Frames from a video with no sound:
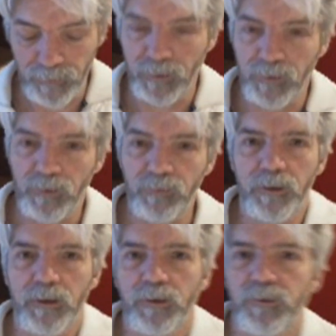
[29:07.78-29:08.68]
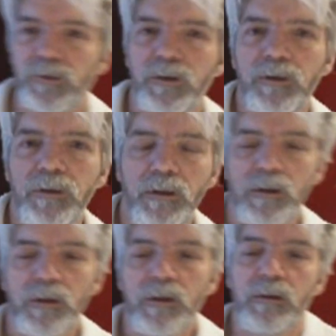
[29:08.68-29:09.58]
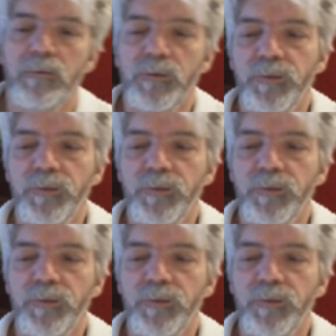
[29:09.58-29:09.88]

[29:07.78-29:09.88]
thank you for listening. We'll